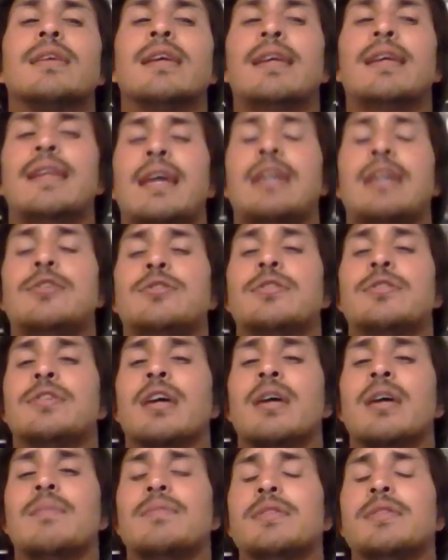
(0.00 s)
in ancient
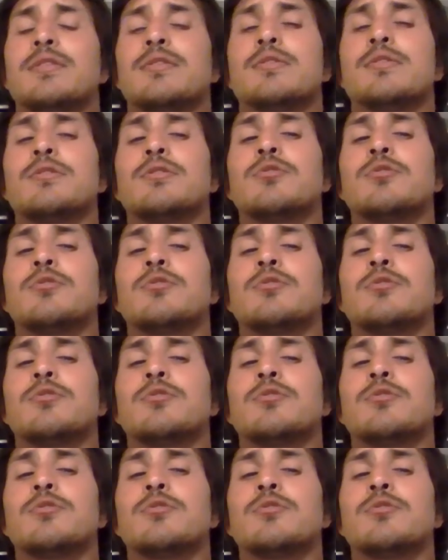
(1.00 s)
times is